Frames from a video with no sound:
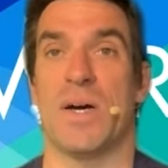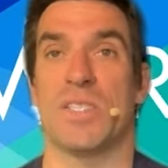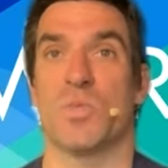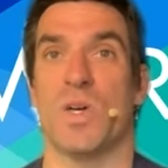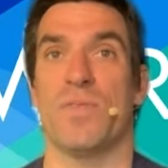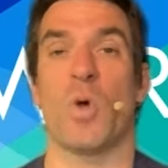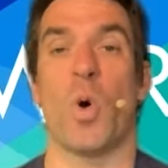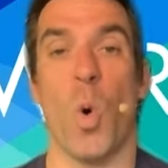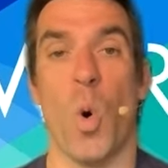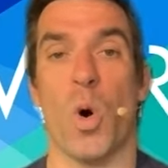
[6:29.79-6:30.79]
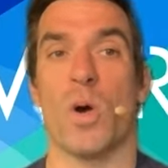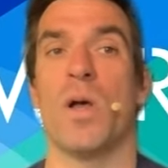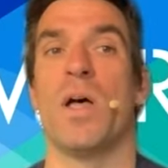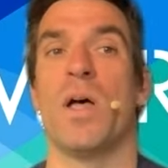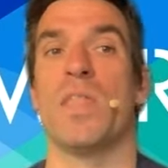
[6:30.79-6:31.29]
on Zwift, or
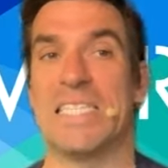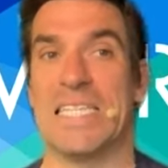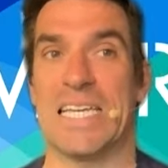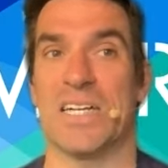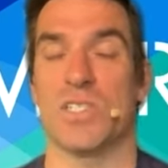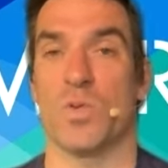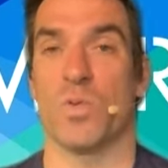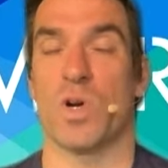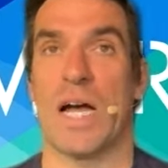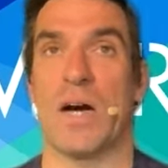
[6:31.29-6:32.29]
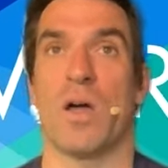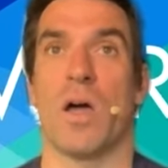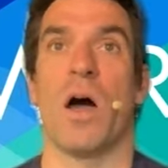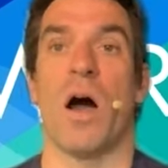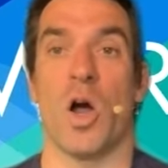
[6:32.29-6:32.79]
the details of the workout
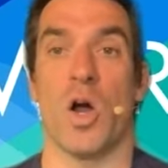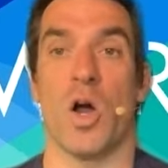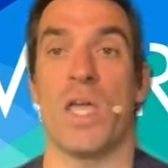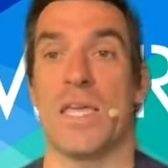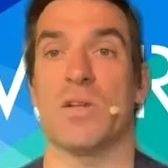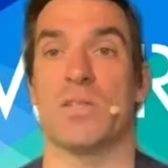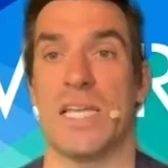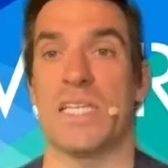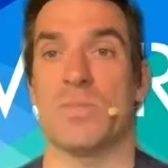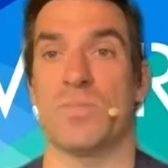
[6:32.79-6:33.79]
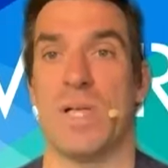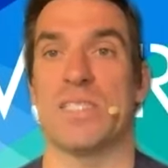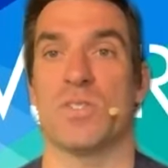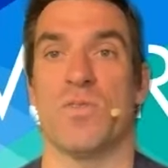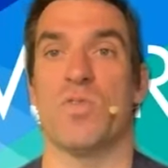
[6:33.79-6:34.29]
are in your today's
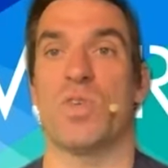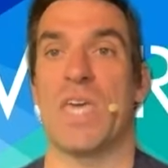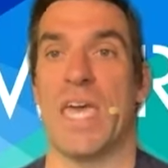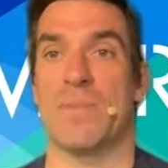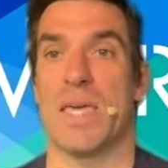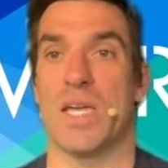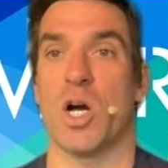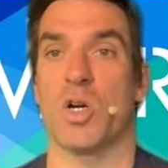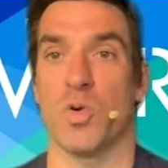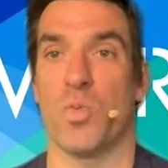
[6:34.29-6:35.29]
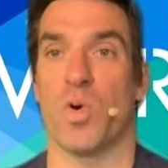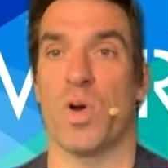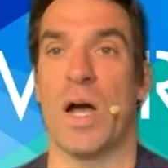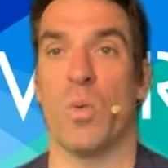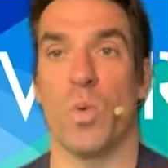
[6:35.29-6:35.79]
plan. So if you can't make our group
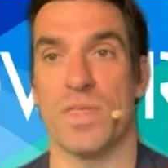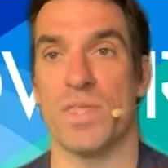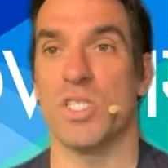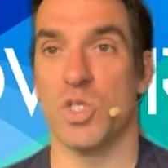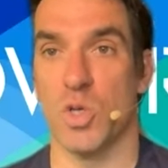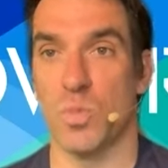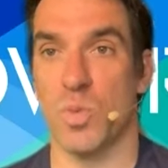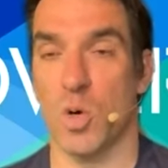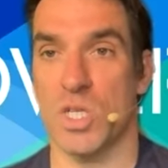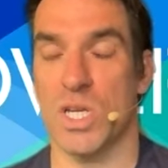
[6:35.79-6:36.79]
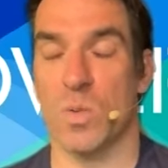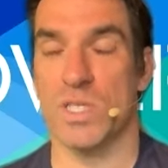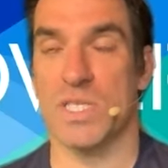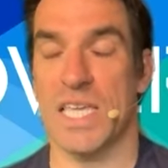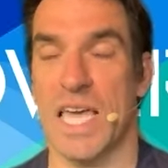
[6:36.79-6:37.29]
workout with the Zoom coaching,
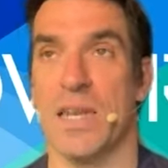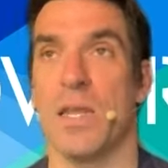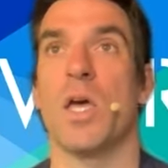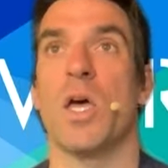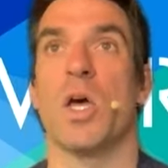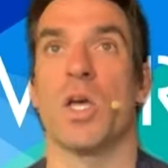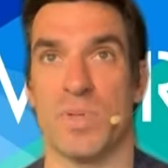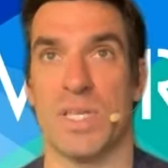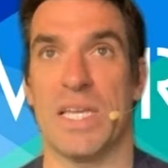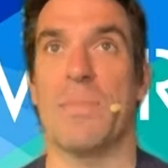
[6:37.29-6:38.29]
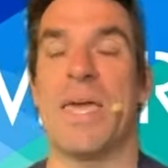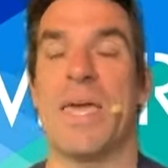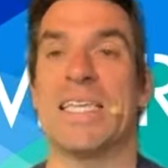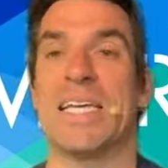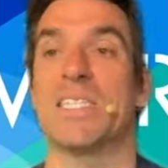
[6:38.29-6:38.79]
once again, complete it, pay
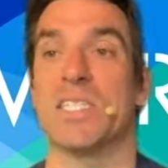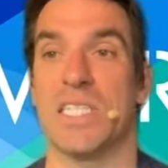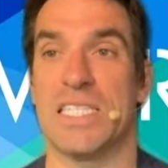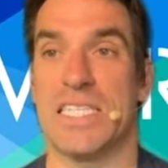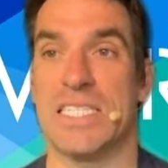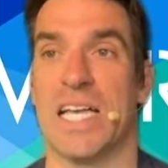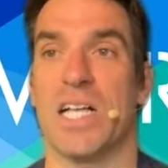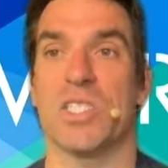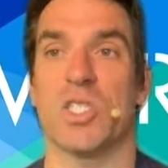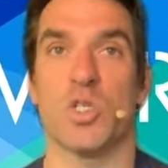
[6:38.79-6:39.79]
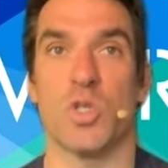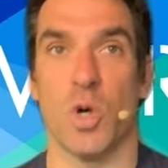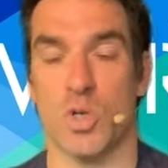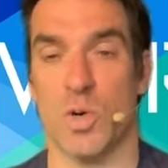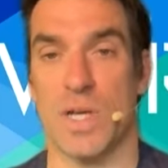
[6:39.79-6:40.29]
attention to the details. There's
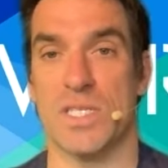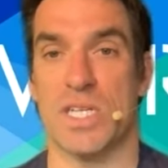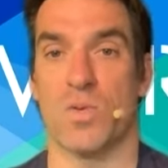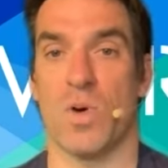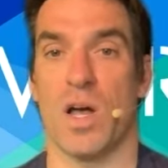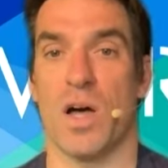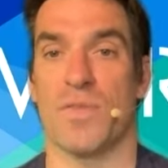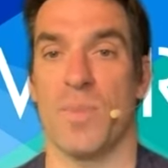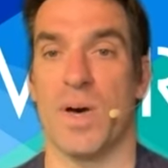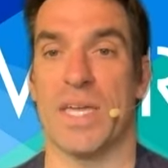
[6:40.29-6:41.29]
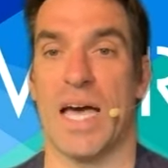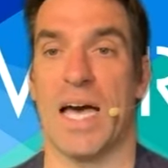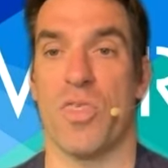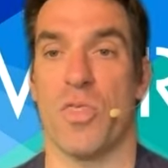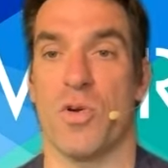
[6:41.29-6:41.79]
no transition run off the bike
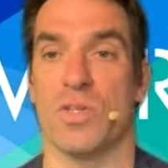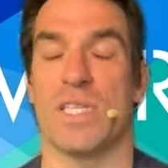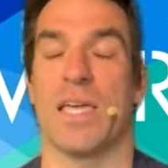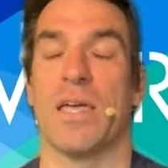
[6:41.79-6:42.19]
on Thursday.